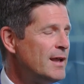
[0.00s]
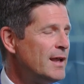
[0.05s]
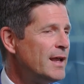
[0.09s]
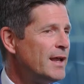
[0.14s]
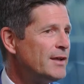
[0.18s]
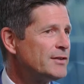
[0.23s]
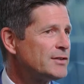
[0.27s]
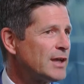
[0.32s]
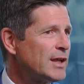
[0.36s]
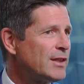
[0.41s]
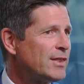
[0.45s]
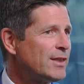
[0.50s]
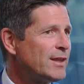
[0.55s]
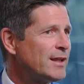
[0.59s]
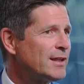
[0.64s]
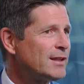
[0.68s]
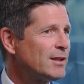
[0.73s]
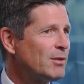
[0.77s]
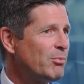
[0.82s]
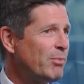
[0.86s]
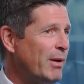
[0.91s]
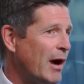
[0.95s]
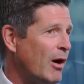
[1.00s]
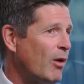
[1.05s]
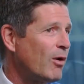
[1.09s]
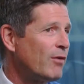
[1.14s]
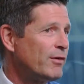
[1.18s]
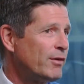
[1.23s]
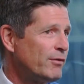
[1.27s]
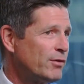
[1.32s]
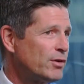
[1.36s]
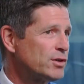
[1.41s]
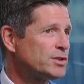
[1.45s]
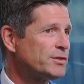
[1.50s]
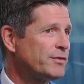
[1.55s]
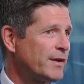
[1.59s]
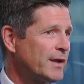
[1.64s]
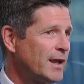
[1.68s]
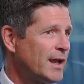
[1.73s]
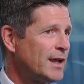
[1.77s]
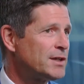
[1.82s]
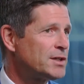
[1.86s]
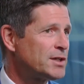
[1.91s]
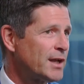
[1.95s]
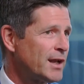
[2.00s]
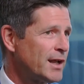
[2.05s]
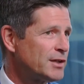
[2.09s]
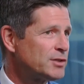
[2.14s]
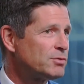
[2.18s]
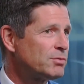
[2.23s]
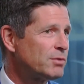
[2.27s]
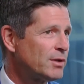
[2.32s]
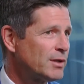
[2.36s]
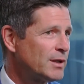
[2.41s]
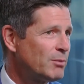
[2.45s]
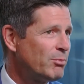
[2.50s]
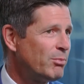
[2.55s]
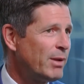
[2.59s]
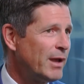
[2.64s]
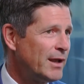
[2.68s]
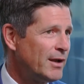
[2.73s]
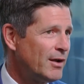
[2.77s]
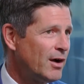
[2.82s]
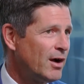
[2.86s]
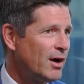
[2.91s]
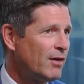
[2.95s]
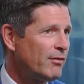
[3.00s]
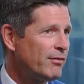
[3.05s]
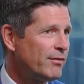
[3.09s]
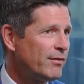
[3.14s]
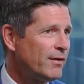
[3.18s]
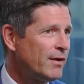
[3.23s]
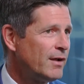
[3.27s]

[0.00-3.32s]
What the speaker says: is I think the power of diversification has really paid off.